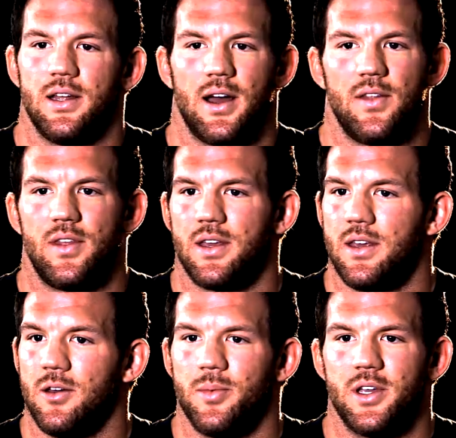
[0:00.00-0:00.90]
I think
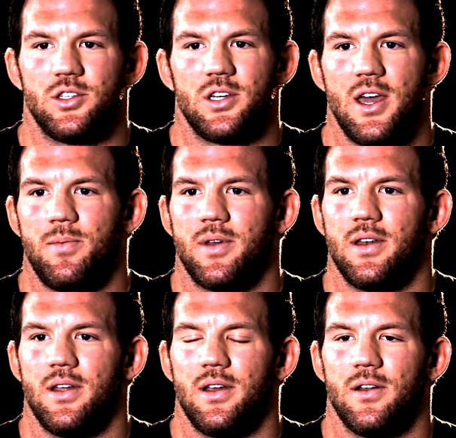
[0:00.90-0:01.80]
he'll be in shape,
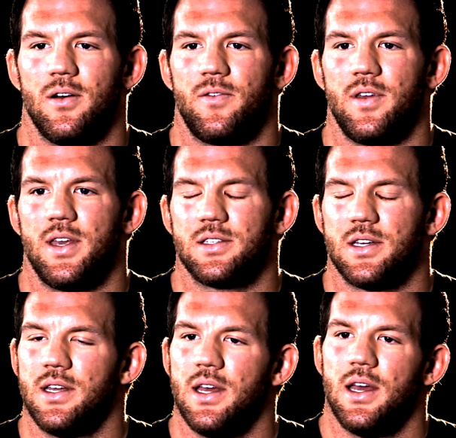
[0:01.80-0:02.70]
and, you know, if he
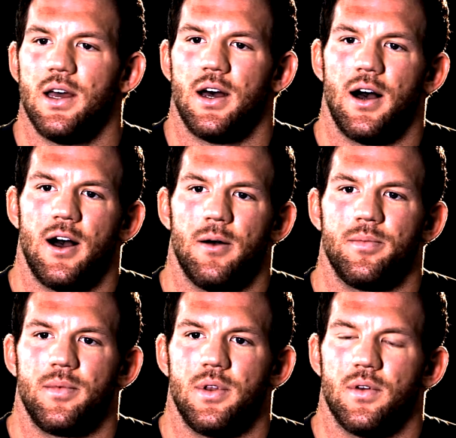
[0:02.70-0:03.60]
isn't,
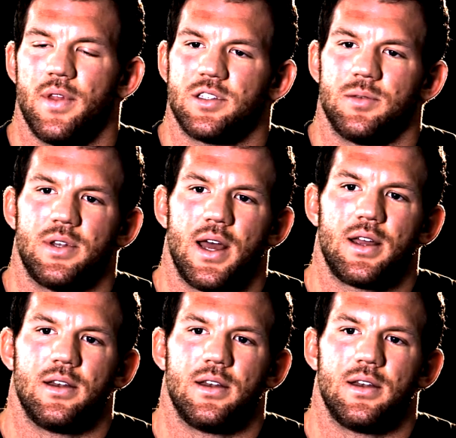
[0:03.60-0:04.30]
um, you know, that's something I can